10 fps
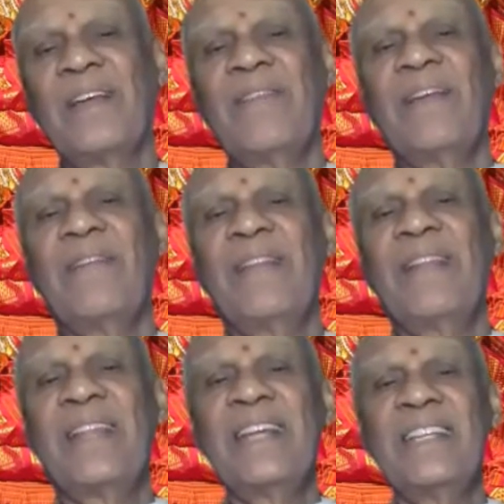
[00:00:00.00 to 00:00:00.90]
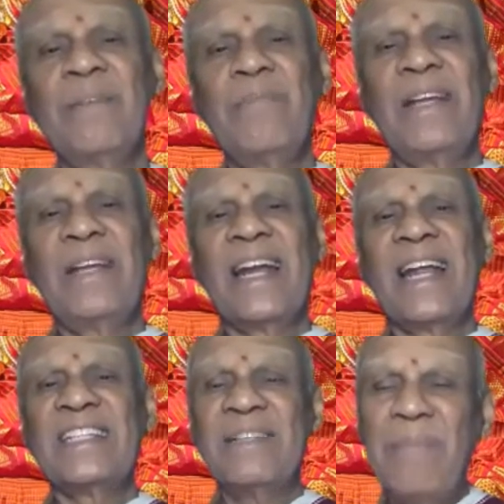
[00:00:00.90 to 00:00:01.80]
When vritti is repeated
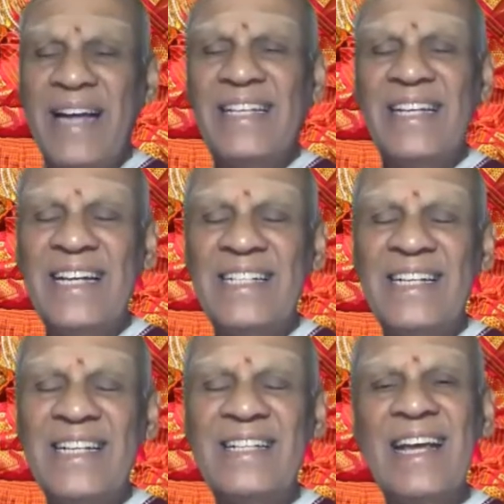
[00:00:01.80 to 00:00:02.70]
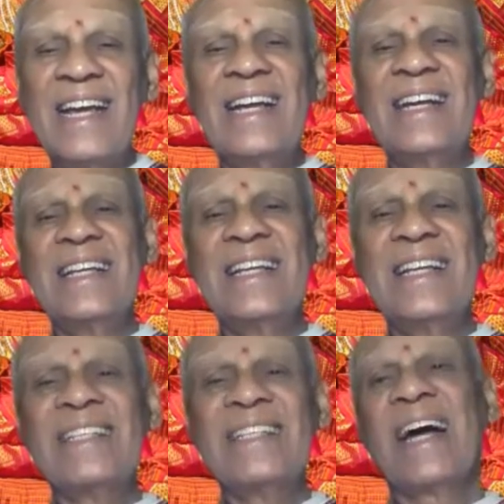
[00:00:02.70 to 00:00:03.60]
as imagination, it is
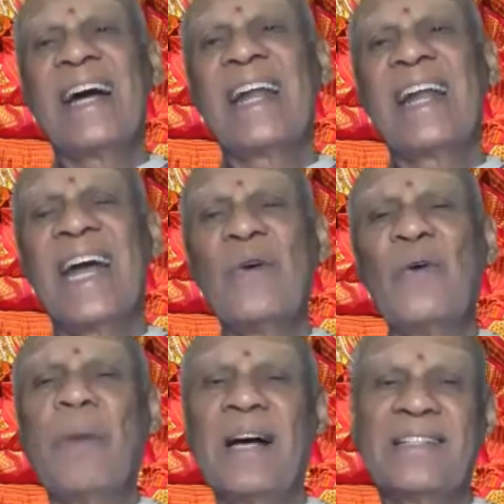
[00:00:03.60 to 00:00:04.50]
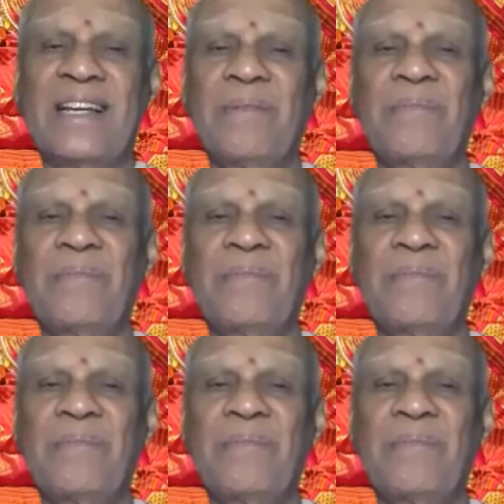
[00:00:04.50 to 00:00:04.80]
ahangraha upasana.